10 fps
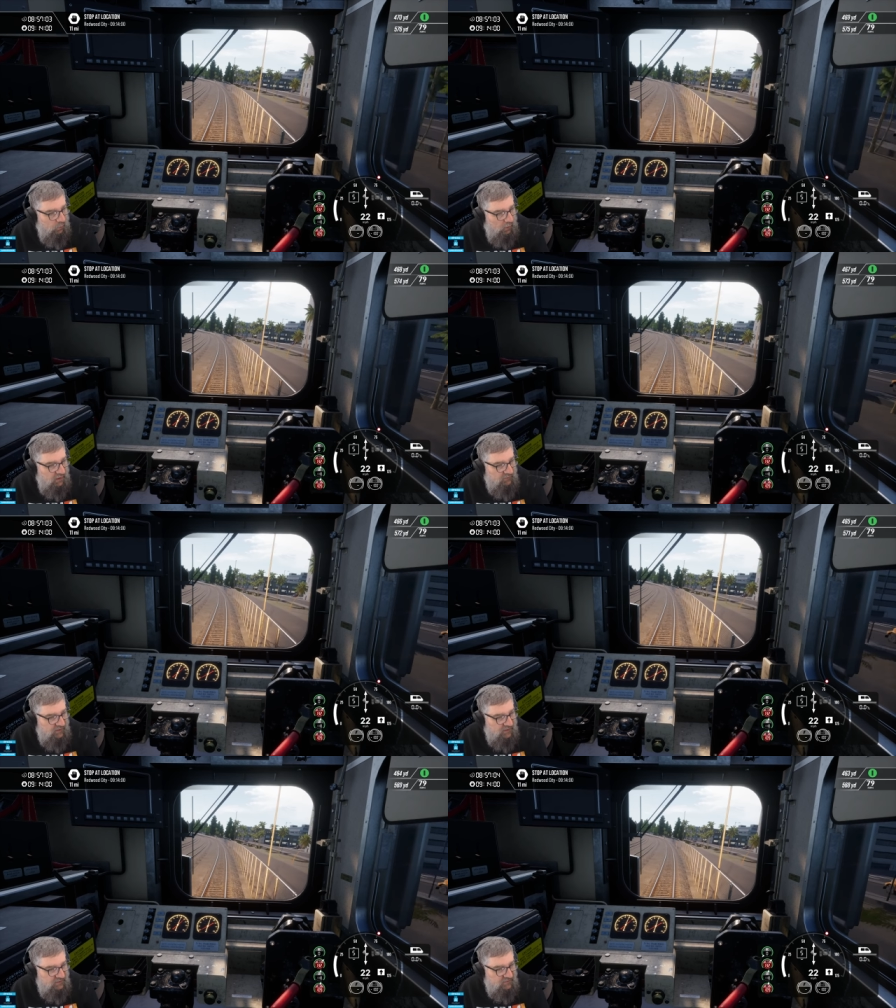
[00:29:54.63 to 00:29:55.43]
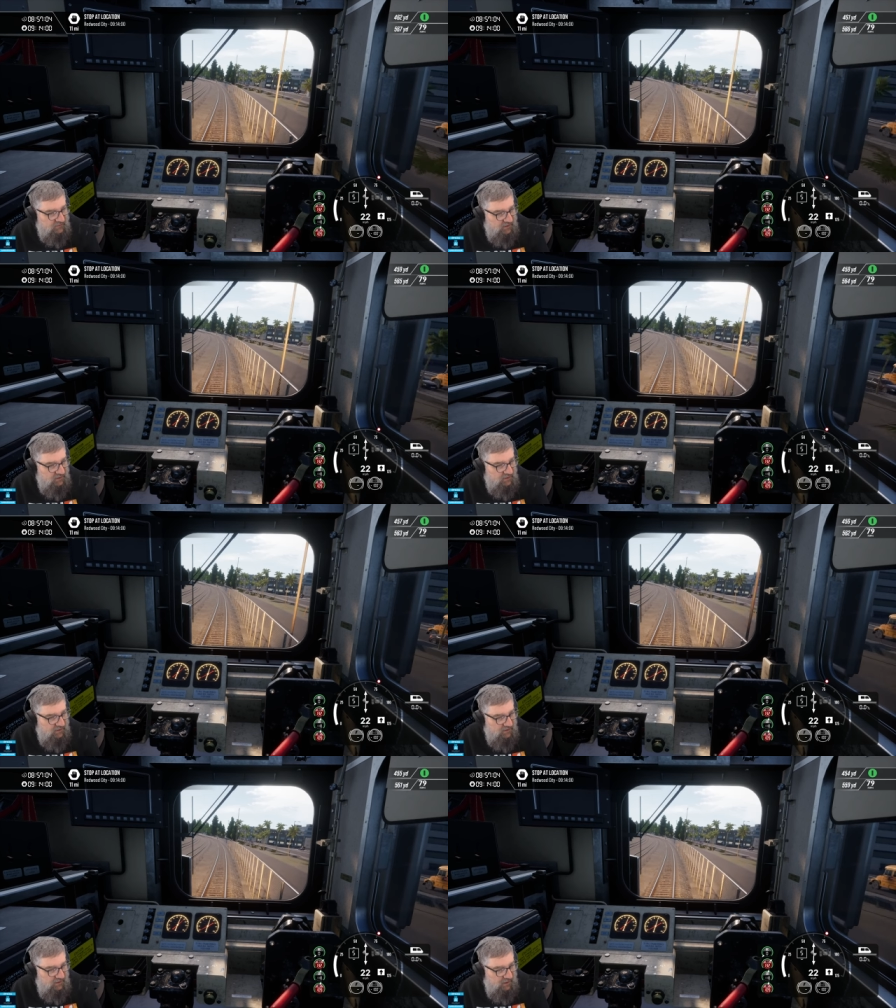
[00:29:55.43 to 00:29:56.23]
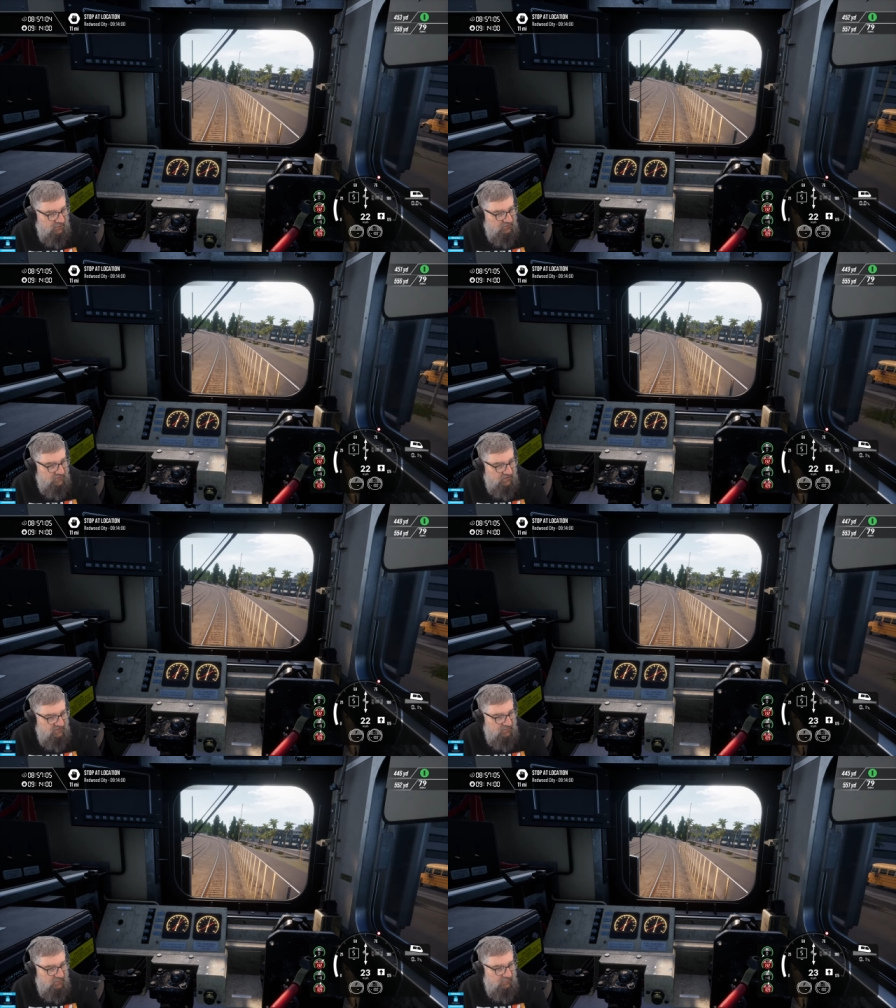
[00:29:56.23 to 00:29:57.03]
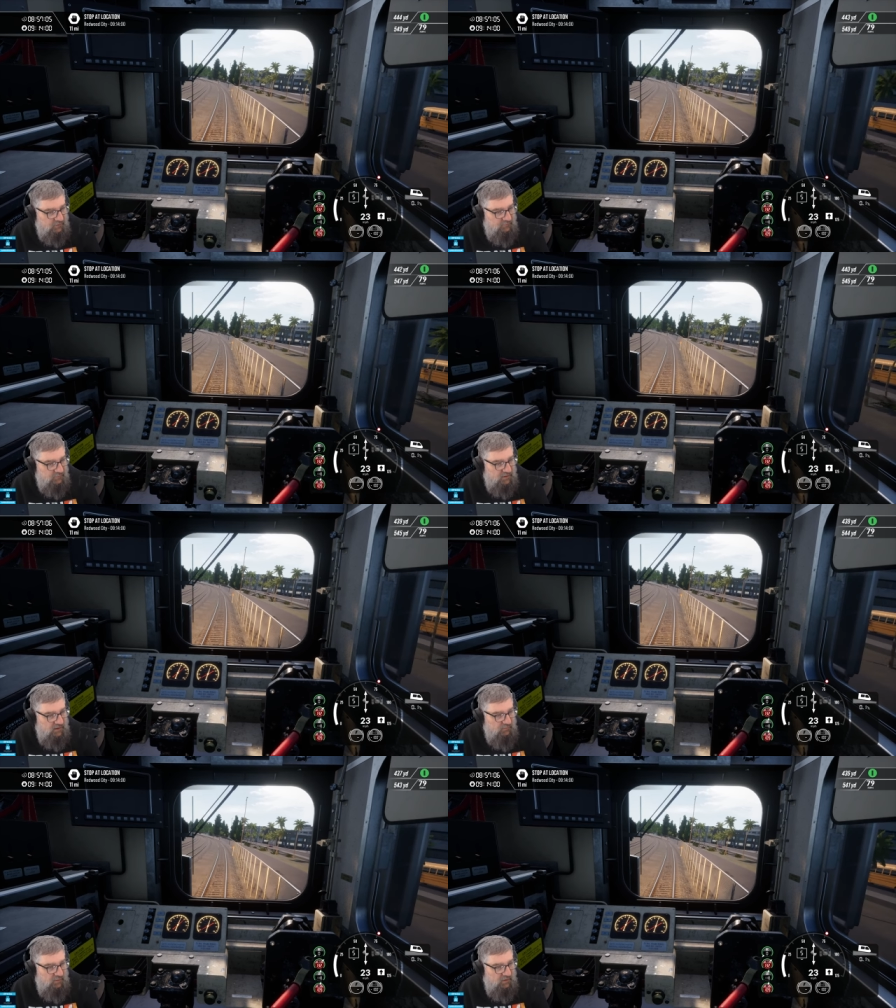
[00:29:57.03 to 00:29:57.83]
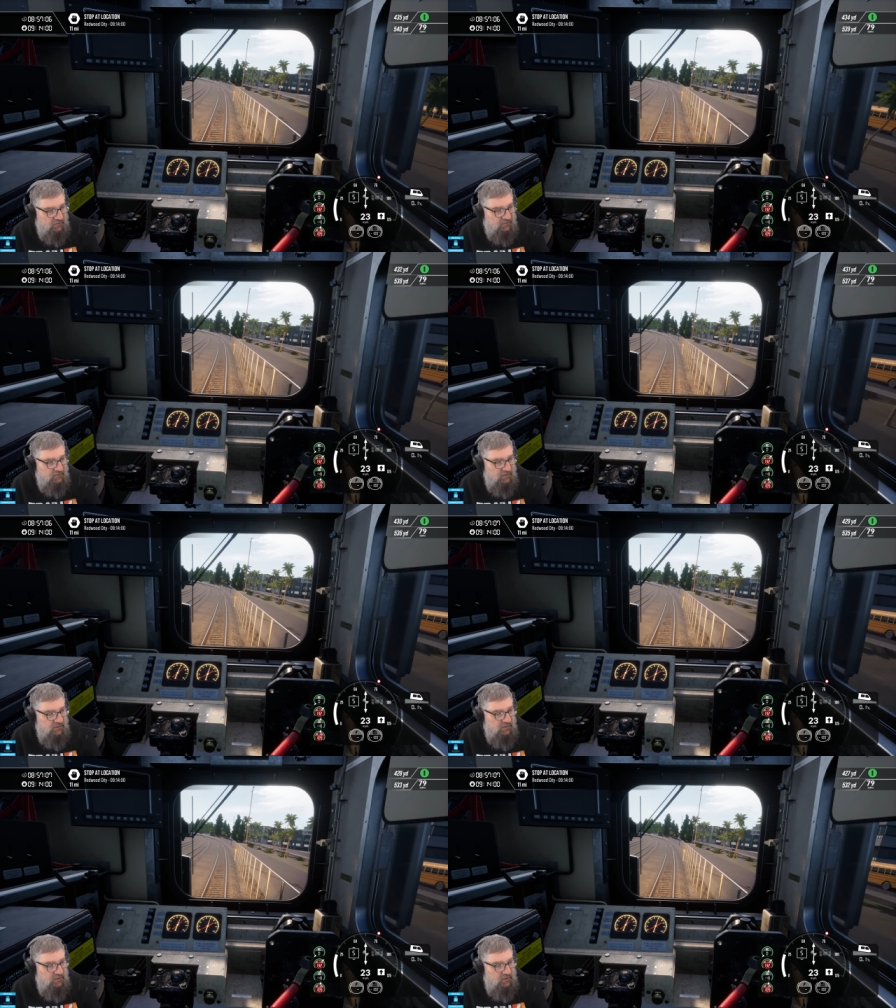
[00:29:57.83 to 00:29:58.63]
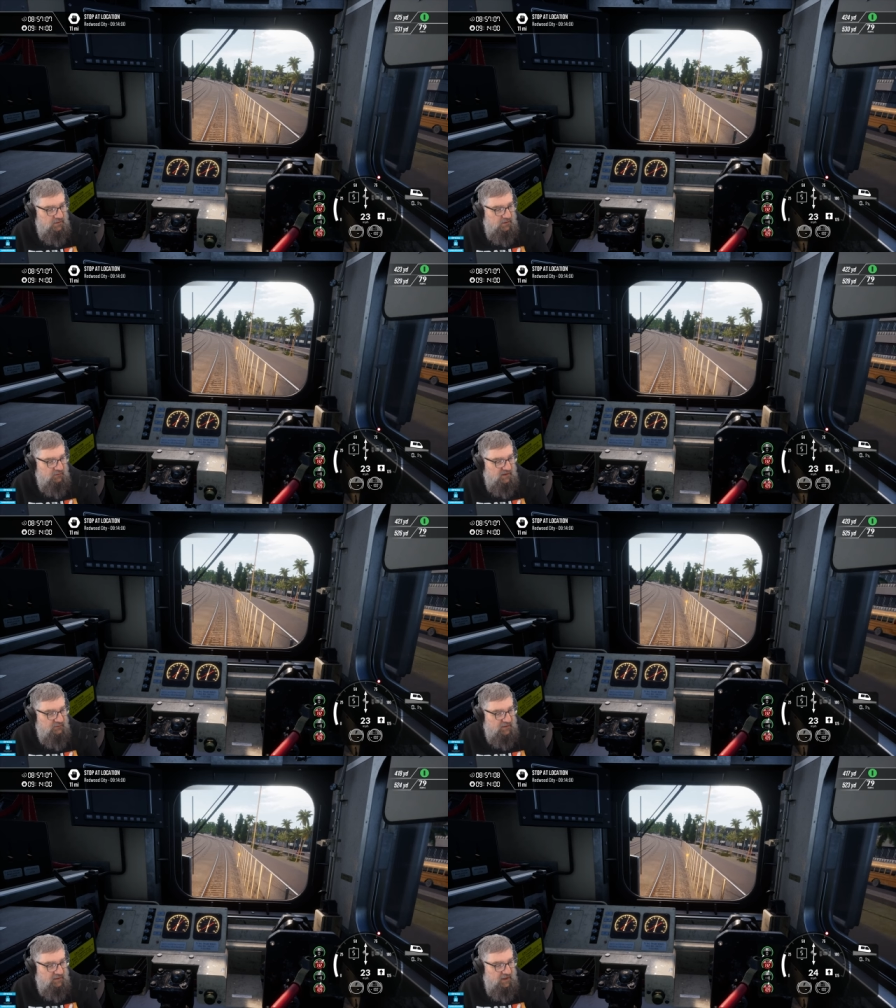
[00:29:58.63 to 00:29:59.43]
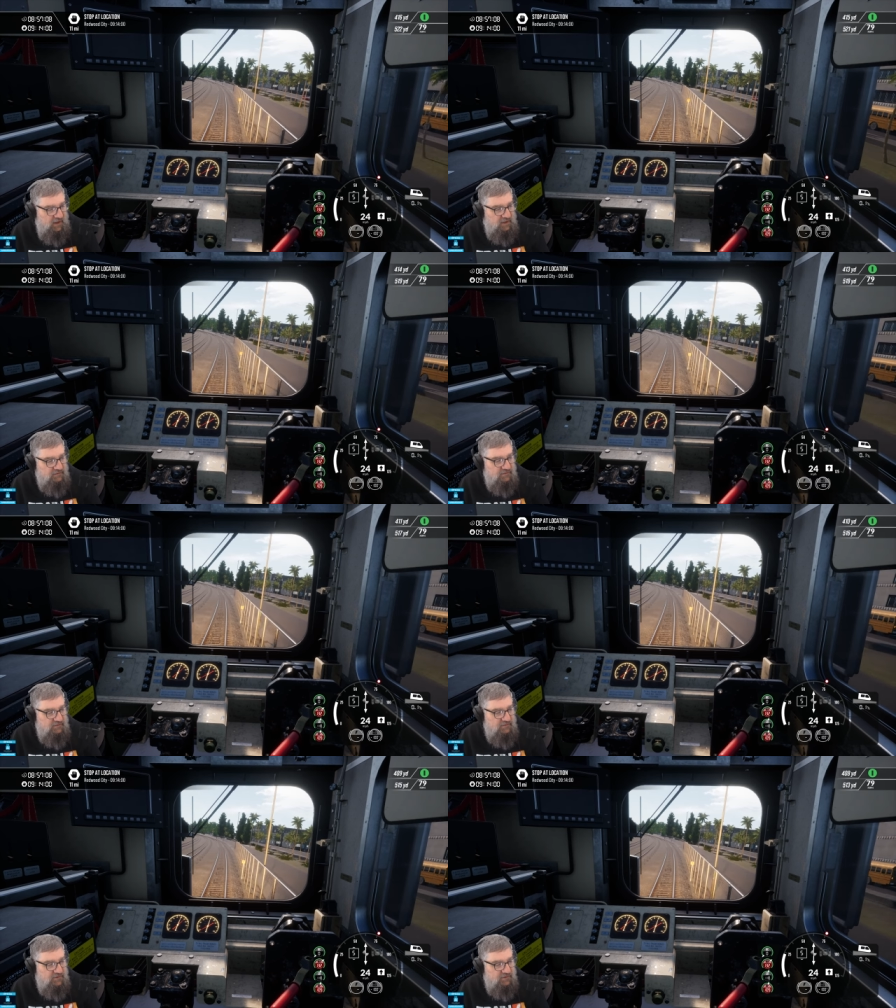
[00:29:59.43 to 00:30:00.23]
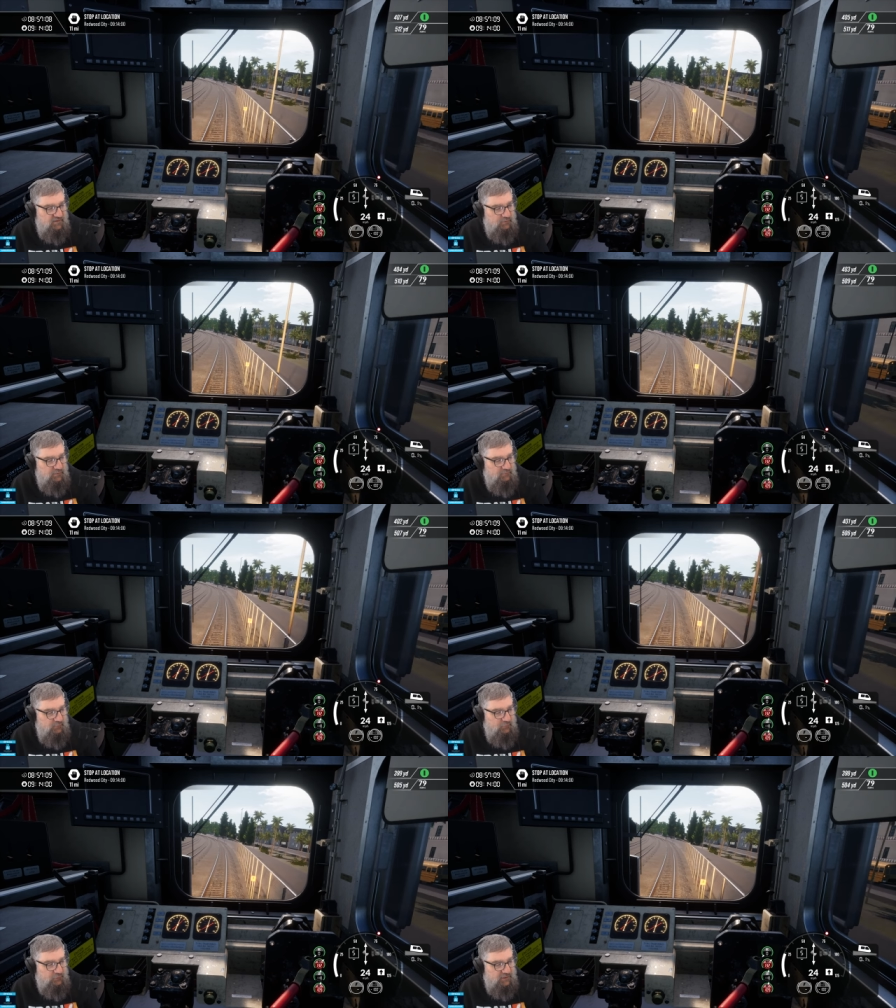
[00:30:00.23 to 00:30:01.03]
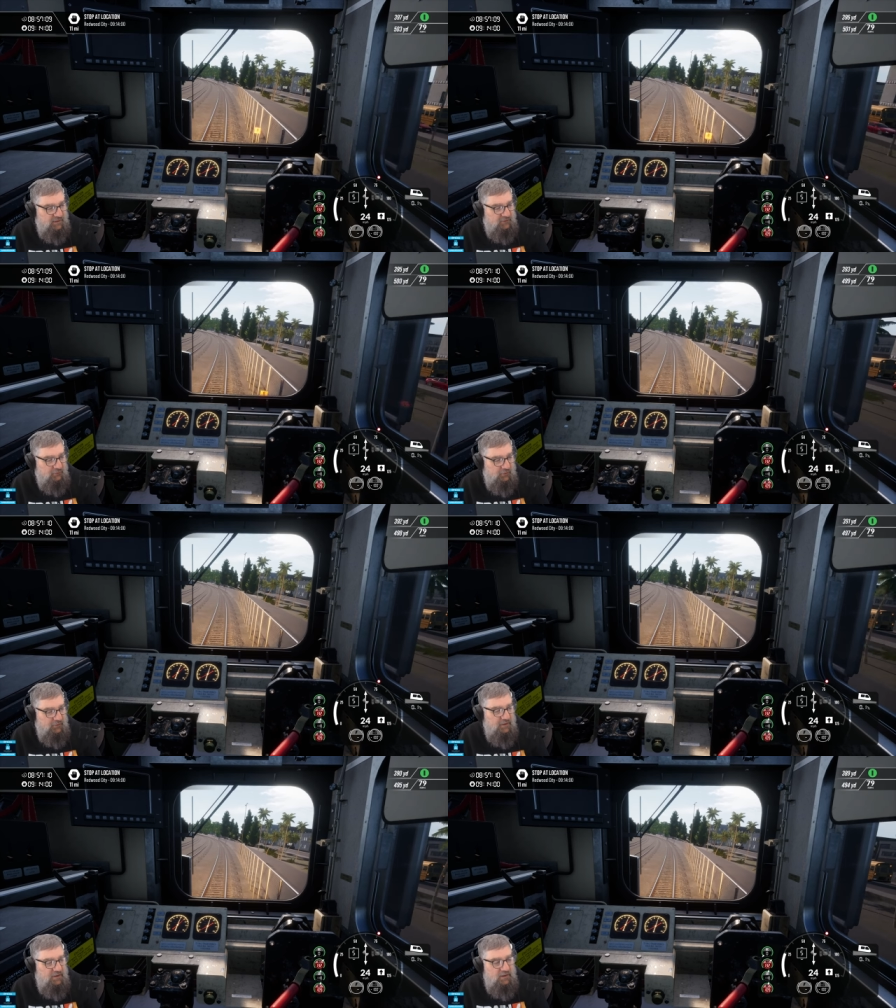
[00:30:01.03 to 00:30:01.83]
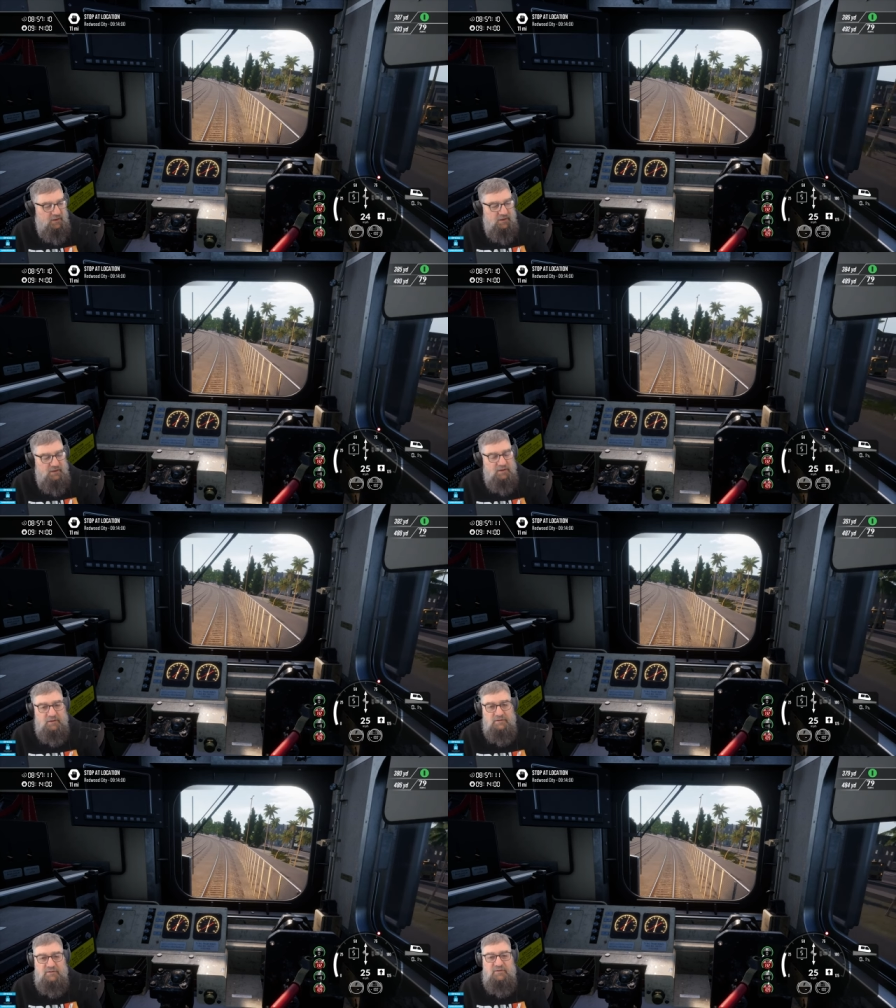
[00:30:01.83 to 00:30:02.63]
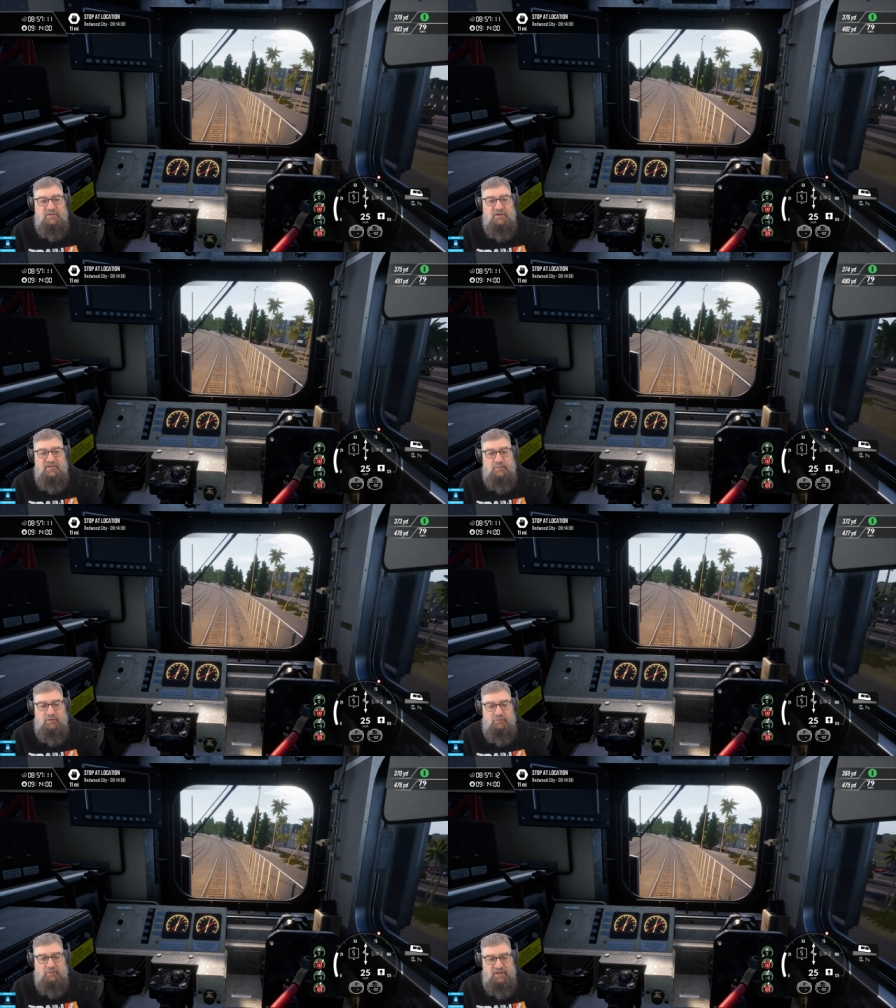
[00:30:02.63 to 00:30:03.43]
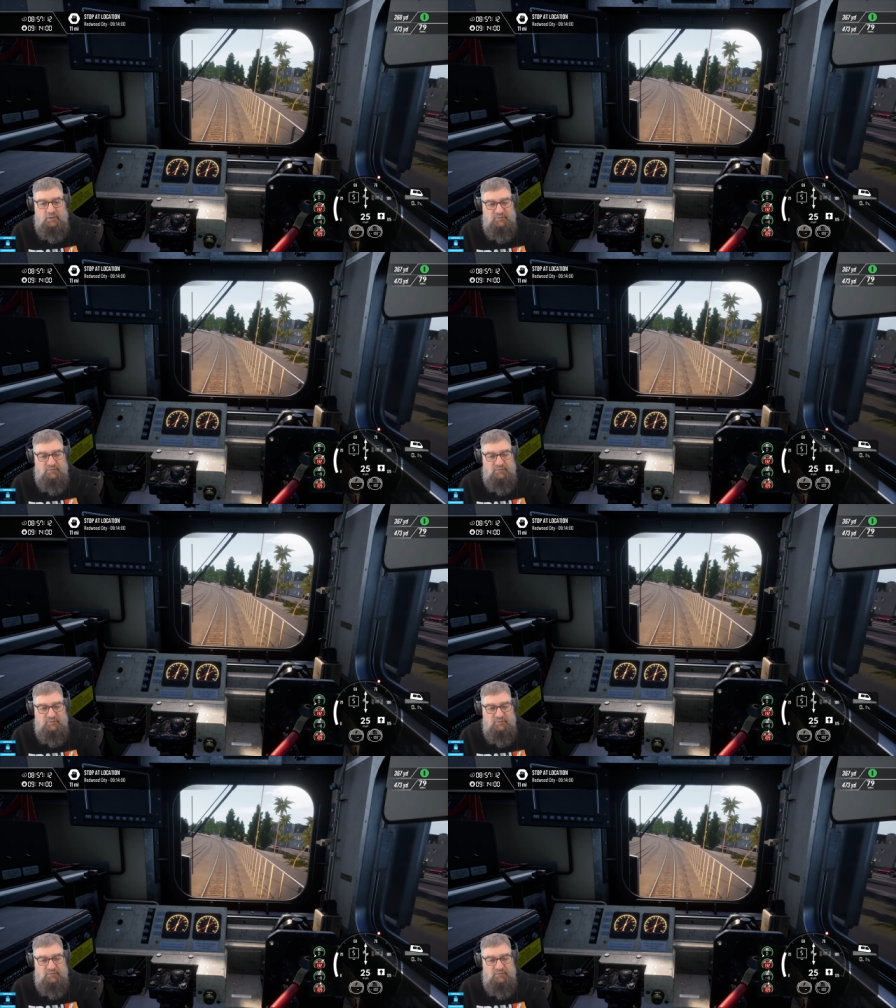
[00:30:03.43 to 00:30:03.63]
why they're going to take out TSW3 from Game Pass? Are they ever going to add TSW4 to it later on? TSW3